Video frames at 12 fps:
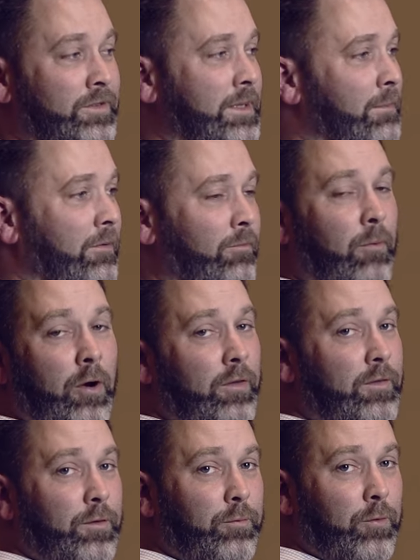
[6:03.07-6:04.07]
or some of them
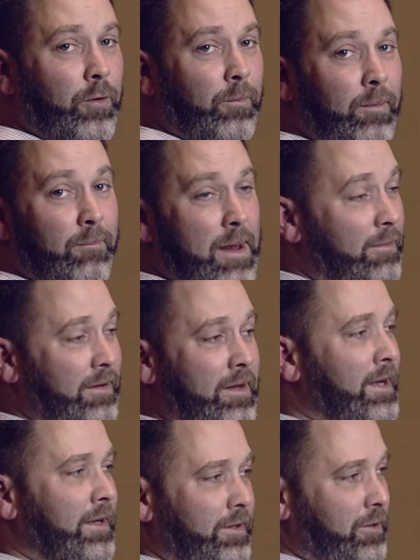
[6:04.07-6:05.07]
aren't in this room, and
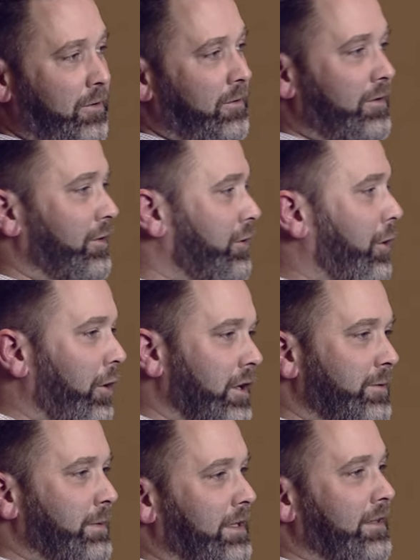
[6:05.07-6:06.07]
maybe you're
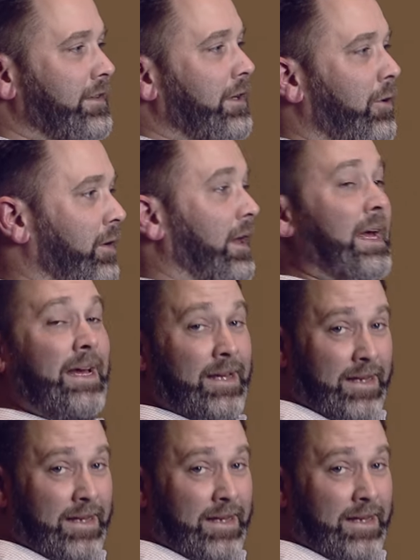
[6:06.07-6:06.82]
discouraged because they don't,